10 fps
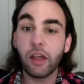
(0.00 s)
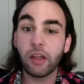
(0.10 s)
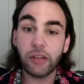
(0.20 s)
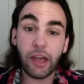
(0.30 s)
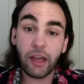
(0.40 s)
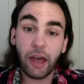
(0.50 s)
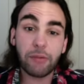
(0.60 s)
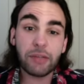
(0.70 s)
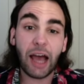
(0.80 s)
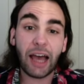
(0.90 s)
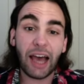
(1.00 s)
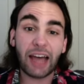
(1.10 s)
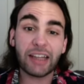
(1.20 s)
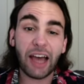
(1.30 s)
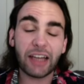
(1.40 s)
Yeah, I mean,
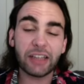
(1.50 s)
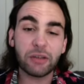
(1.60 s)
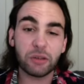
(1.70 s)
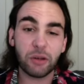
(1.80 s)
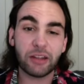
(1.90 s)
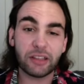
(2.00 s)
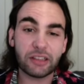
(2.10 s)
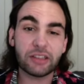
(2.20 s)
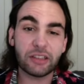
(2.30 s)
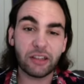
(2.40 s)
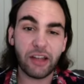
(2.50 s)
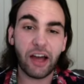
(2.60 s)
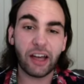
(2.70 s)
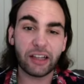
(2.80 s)
I agree with you. I think it's in the not I